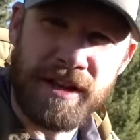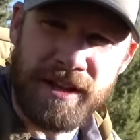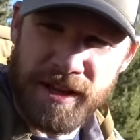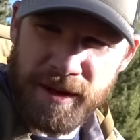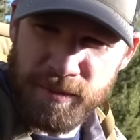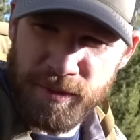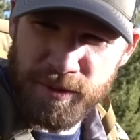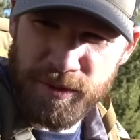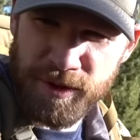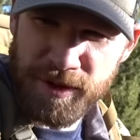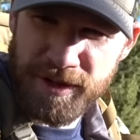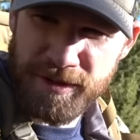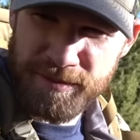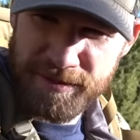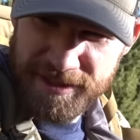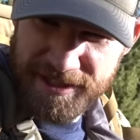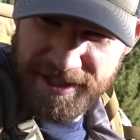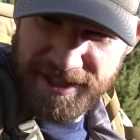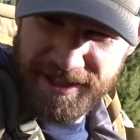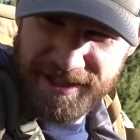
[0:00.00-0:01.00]
a couple rookie
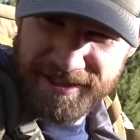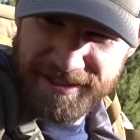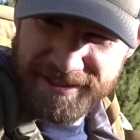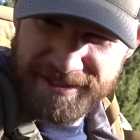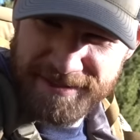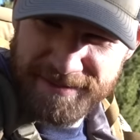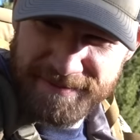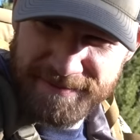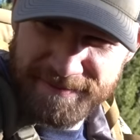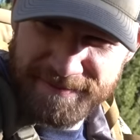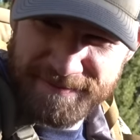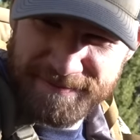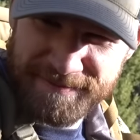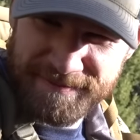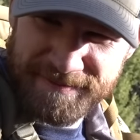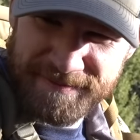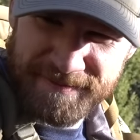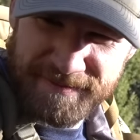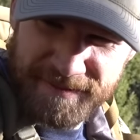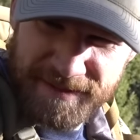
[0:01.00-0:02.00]
mistakes. Rookie.
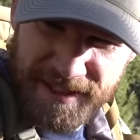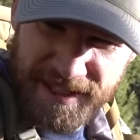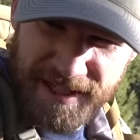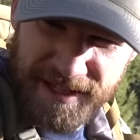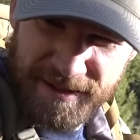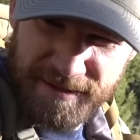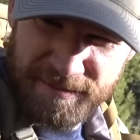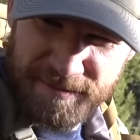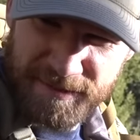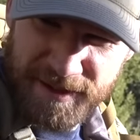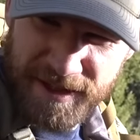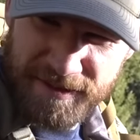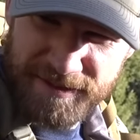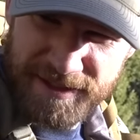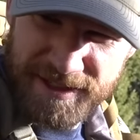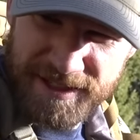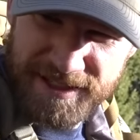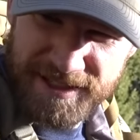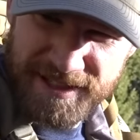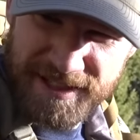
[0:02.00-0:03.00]
Yeah, left
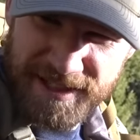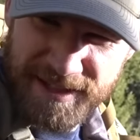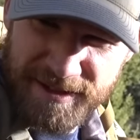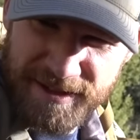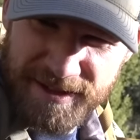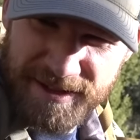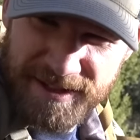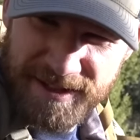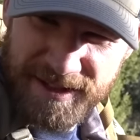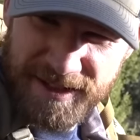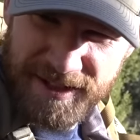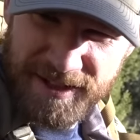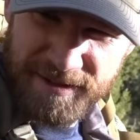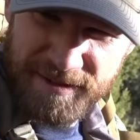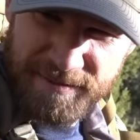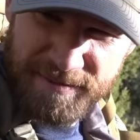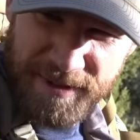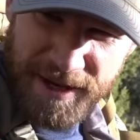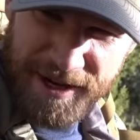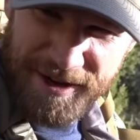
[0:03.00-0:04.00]
his uh,
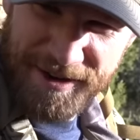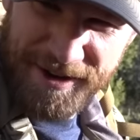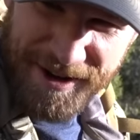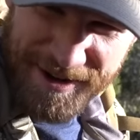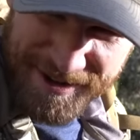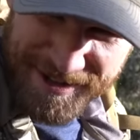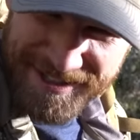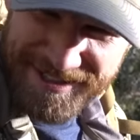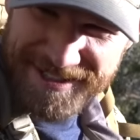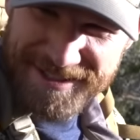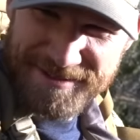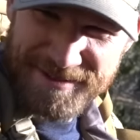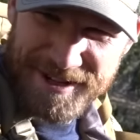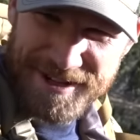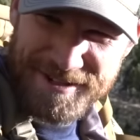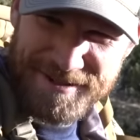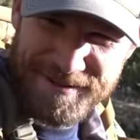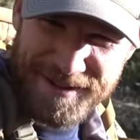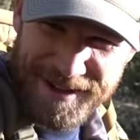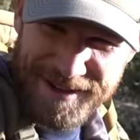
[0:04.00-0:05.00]
bino harness and
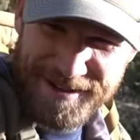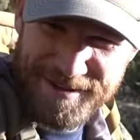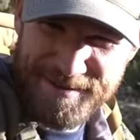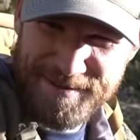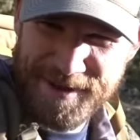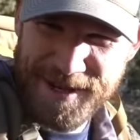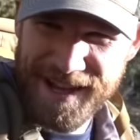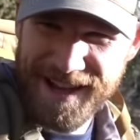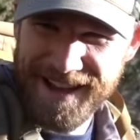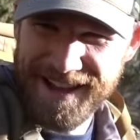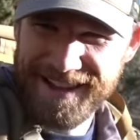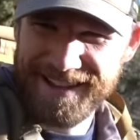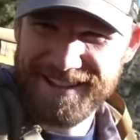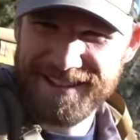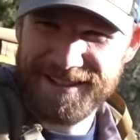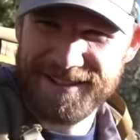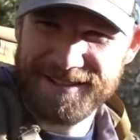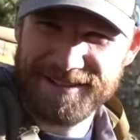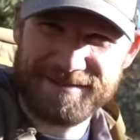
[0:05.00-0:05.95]
rangefinder behind.